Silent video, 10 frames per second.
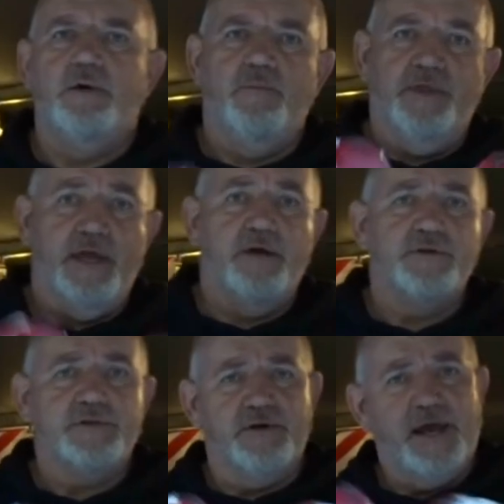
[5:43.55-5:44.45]
But the
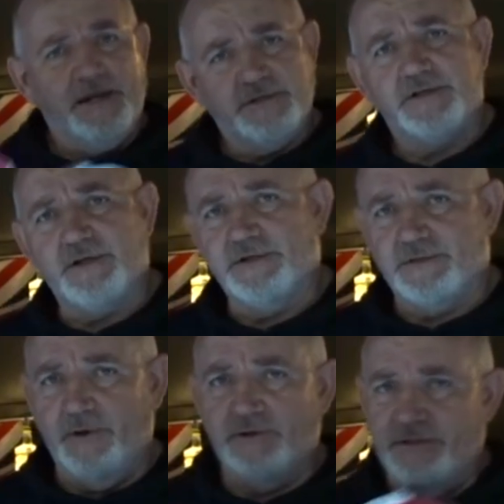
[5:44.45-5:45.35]
areas that exercise the
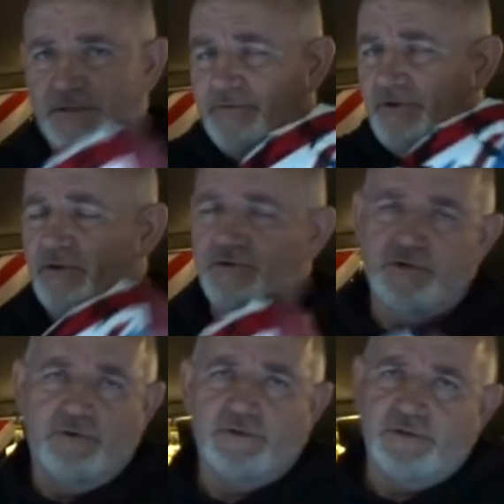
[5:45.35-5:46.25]
most are definitely your
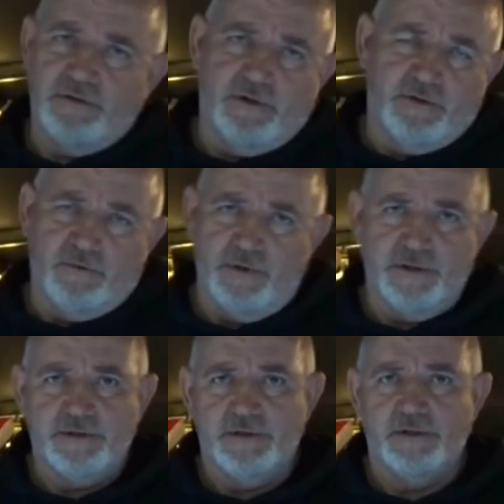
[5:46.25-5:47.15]
shoulders and your
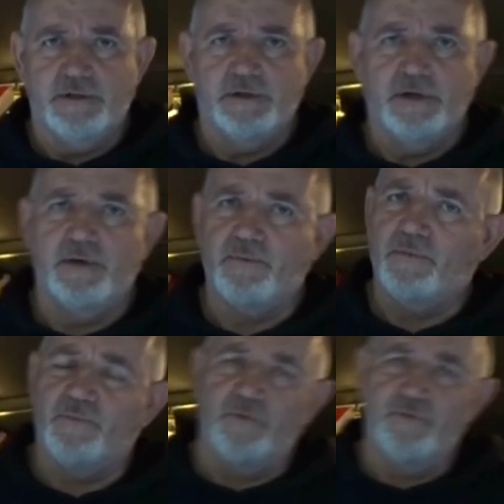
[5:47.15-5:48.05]
waist. And
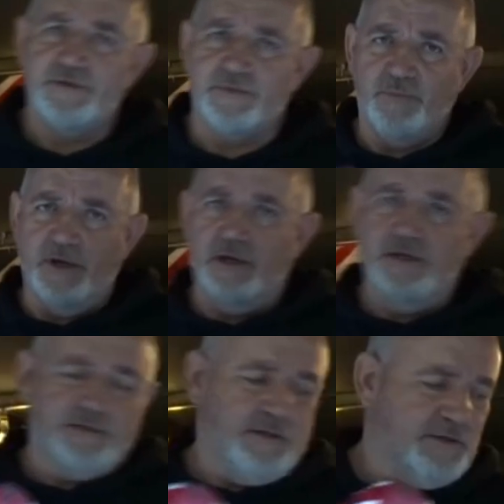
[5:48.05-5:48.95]
the reason being
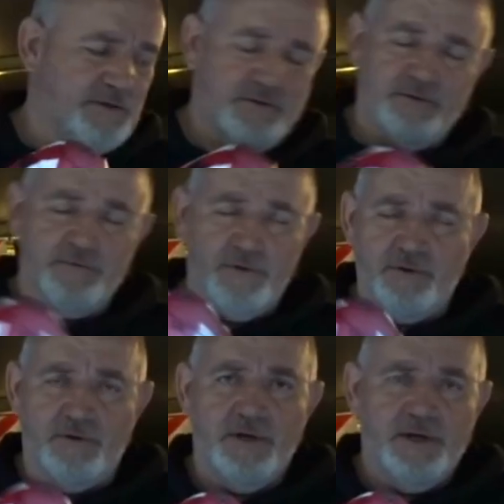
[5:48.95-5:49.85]
is that
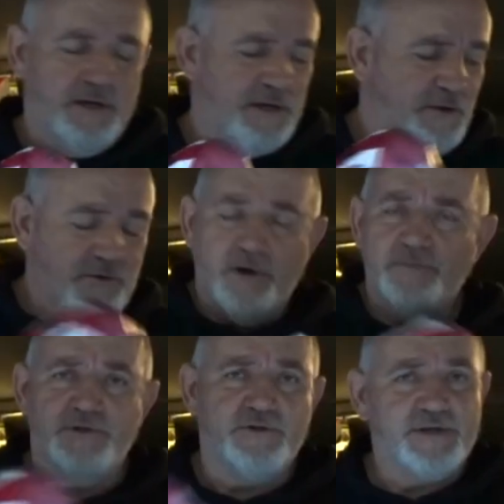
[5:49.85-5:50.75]
your
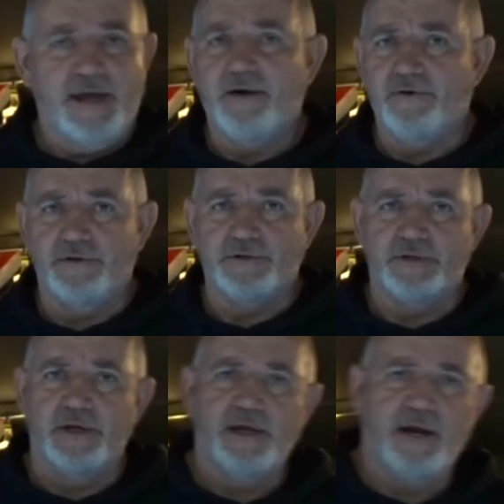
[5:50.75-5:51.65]
arms are just carriers.
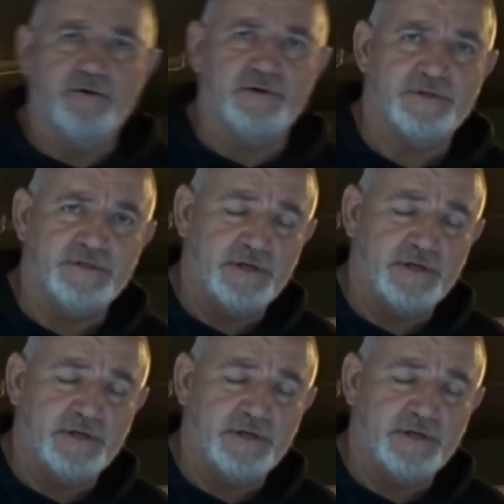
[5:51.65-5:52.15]
They're carriers.